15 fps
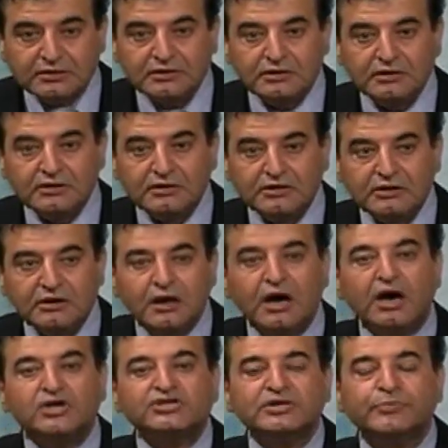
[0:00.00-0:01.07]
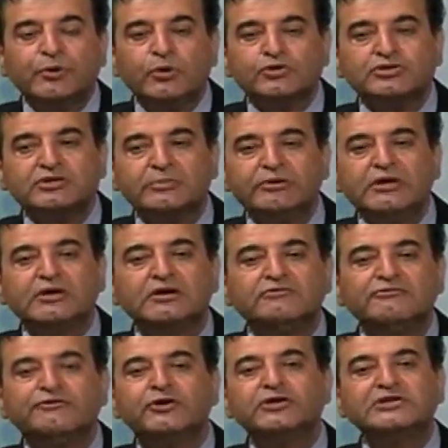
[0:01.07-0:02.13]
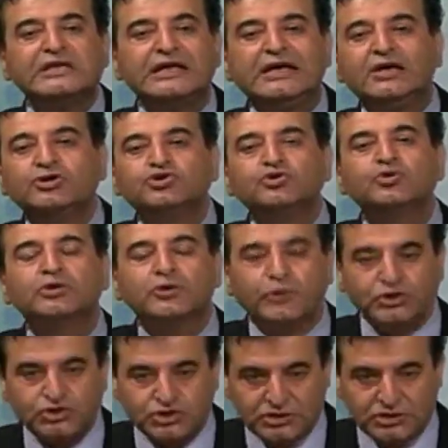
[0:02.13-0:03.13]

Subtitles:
are supposed to be converting into Christians.